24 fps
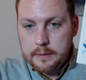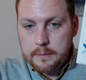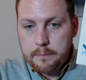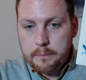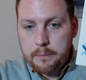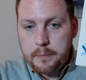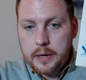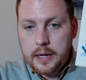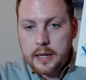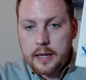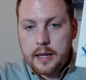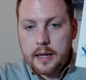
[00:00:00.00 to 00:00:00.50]

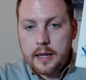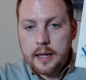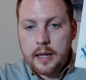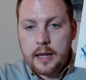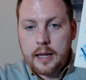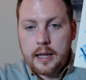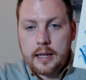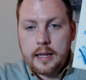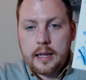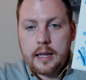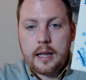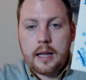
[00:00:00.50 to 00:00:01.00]
but
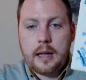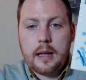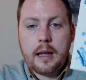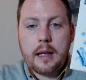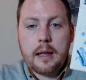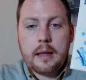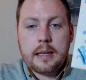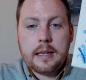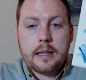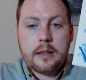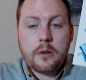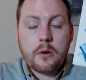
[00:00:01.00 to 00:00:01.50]

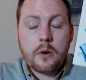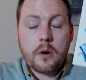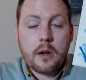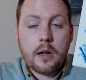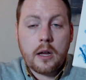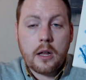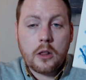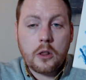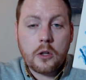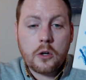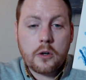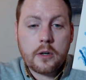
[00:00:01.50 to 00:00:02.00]
either a
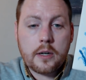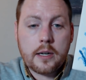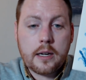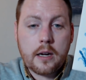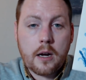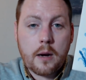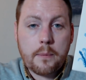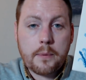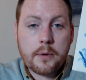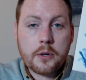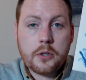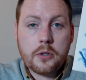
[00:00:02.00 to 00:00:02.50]
learning
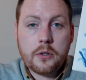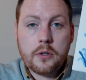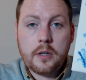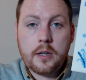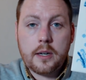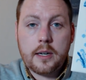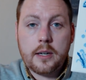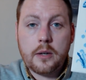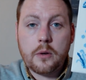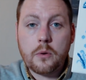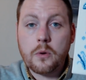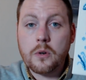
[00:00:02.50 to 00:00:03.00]

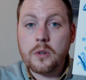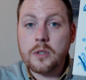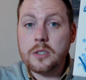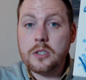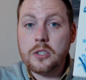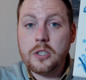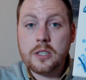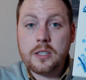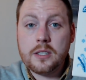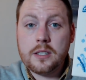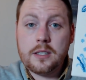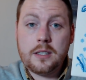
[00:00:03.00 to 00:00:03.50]
opportunity or
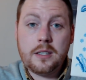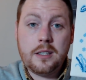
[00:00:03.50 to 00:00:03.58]
just,